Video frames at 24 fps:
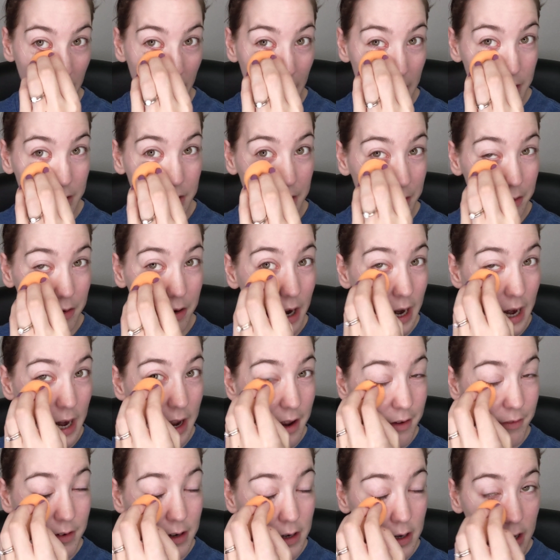I don't know.
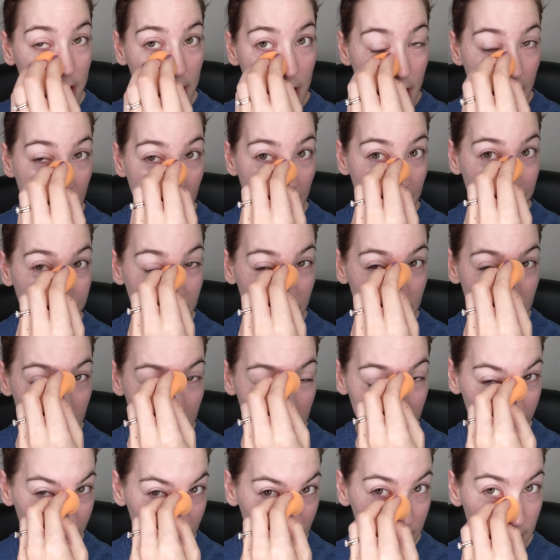I've done it
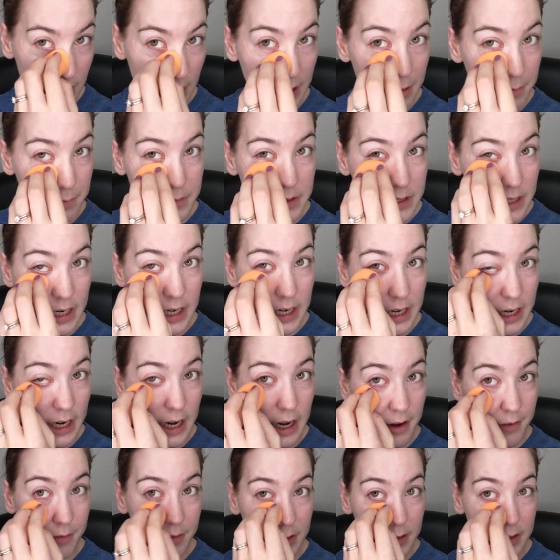a few times and I
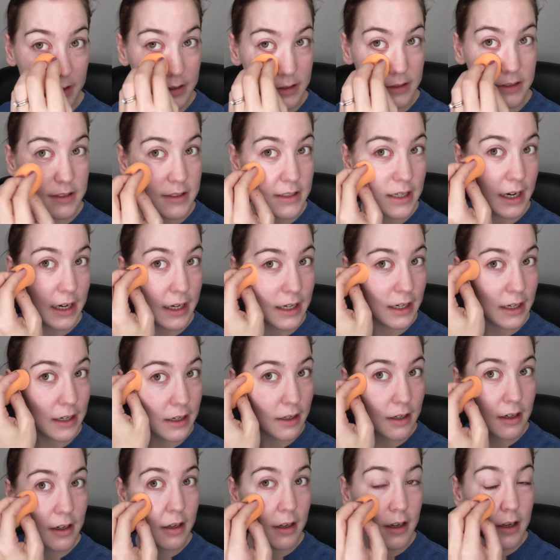haven't
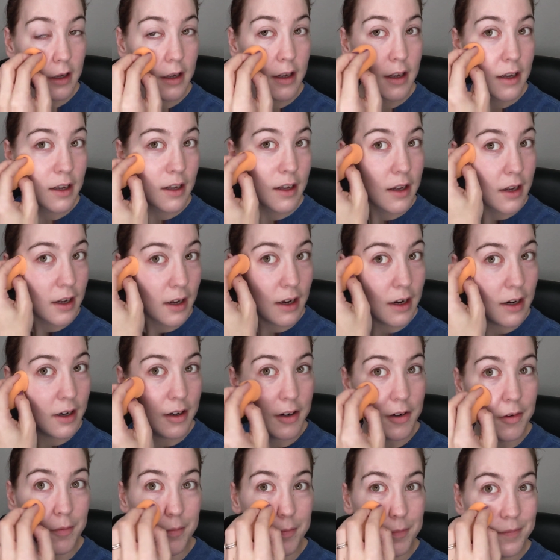decided
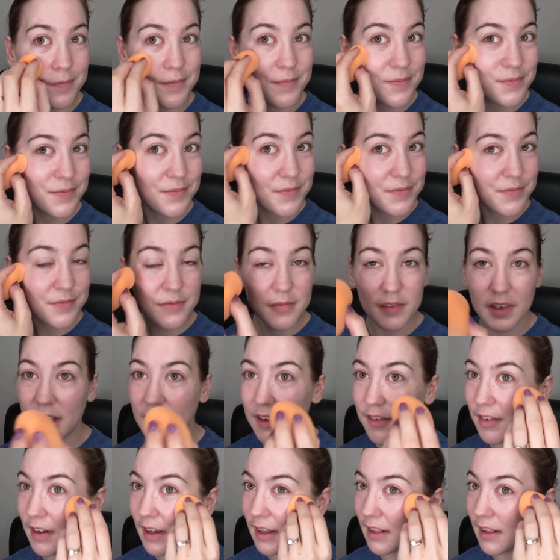
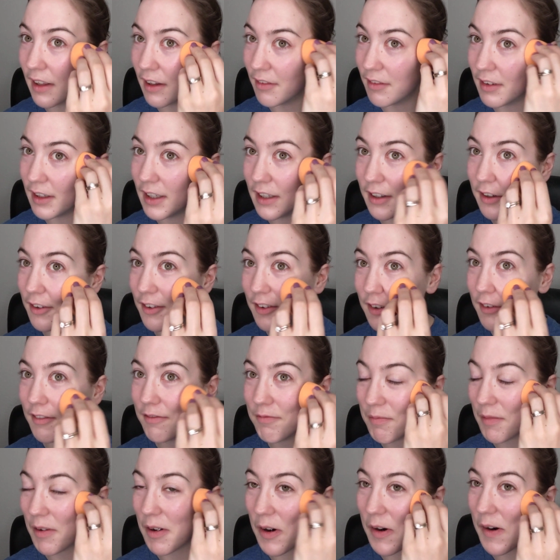if I love it
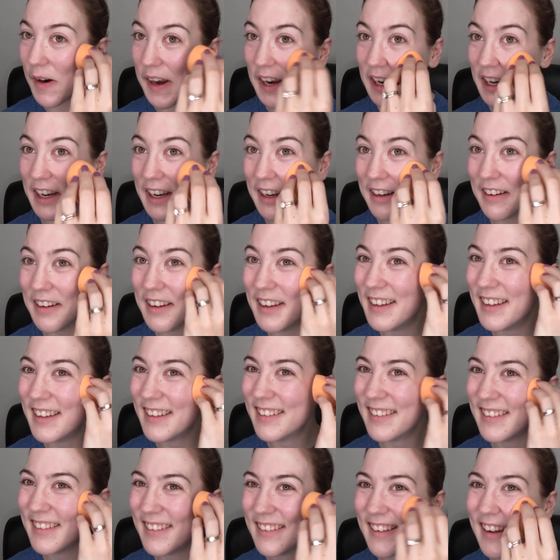or hate it.
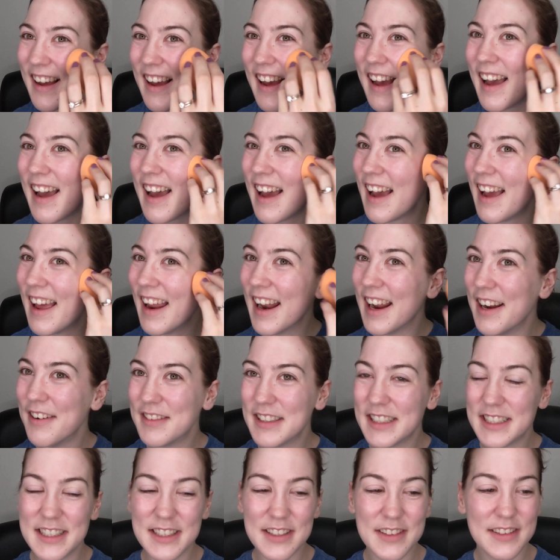And I'm
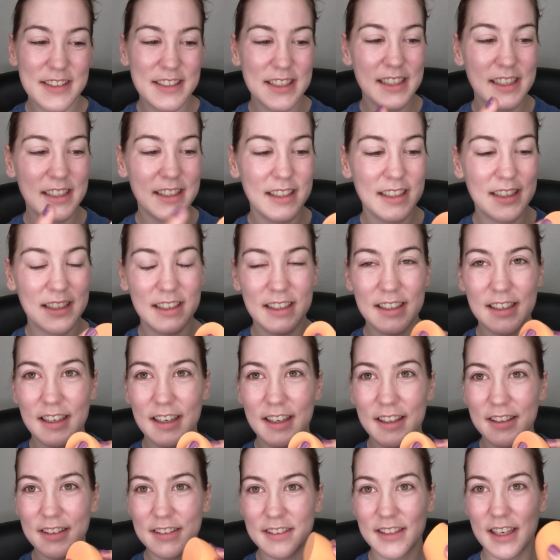just using the
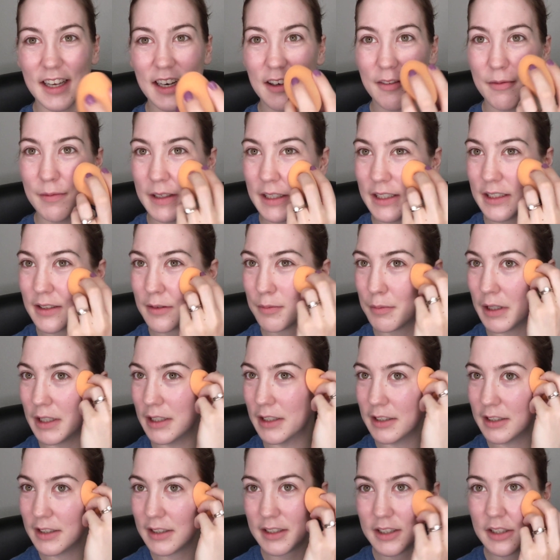other side of my
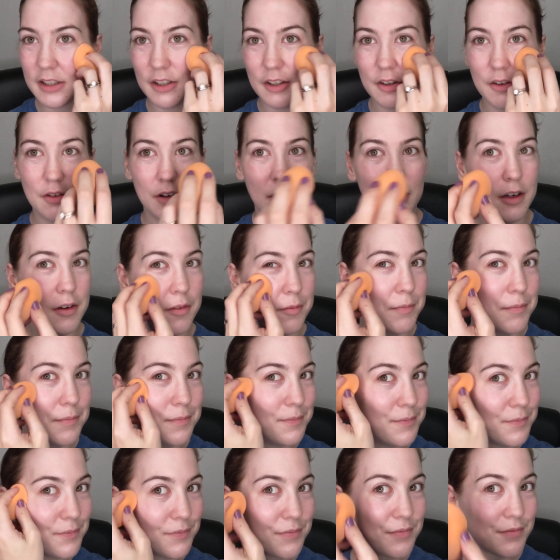sponge to
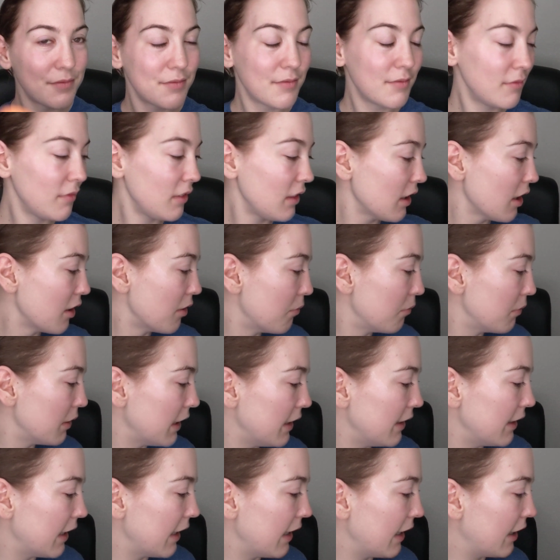
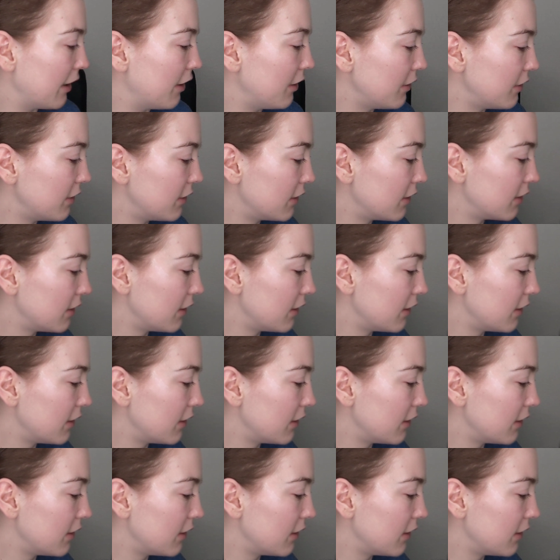blend that out.